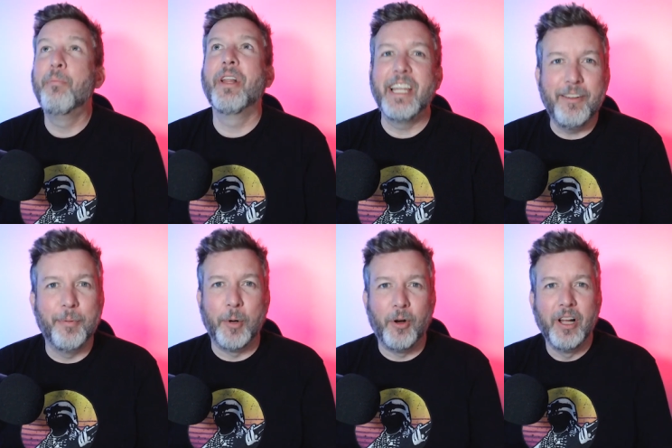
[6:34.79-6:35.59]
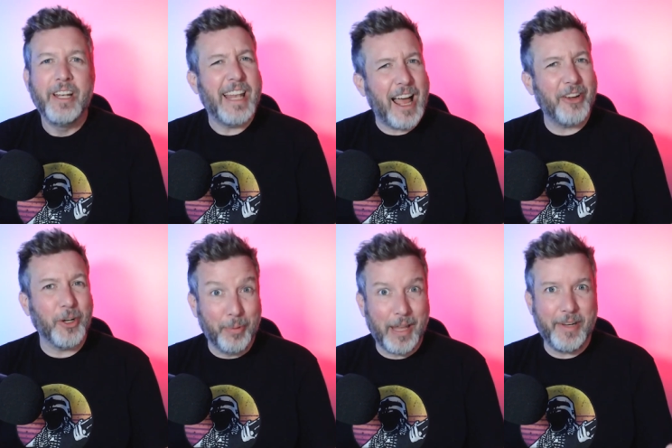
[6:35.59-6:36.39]
Unbelievable. Now
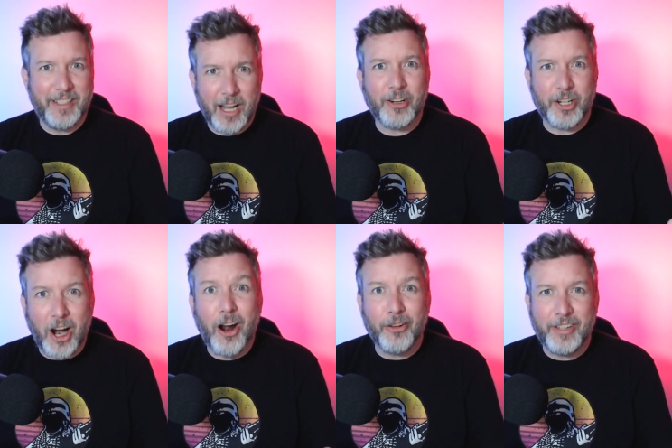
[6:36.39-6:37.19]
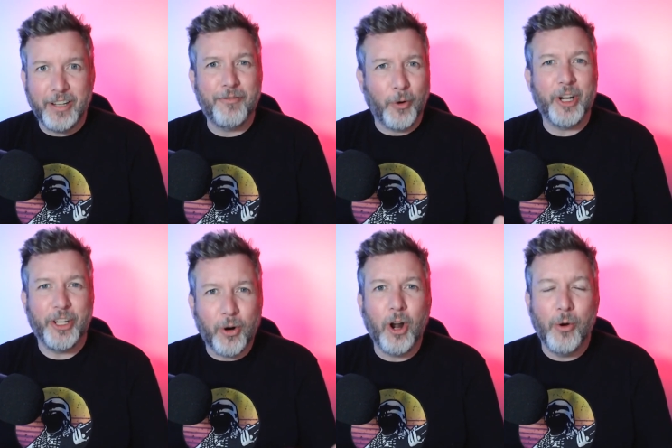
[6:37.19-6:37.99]
you're blaming Tucker Carlson for
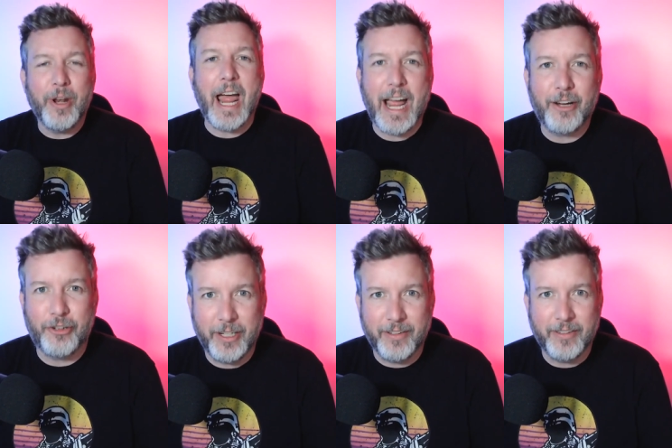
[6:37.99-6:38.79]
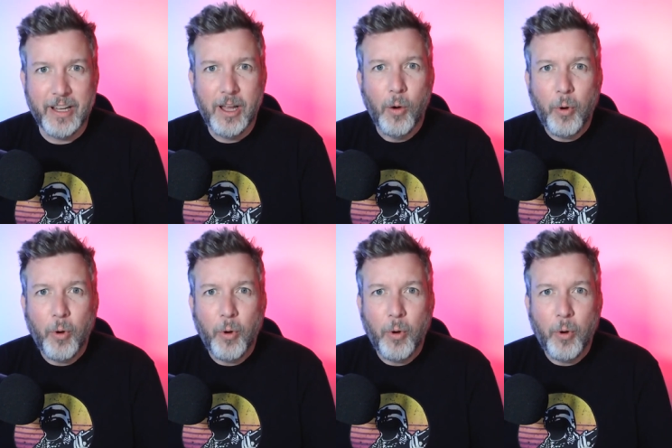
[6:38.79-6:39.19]
your own actions.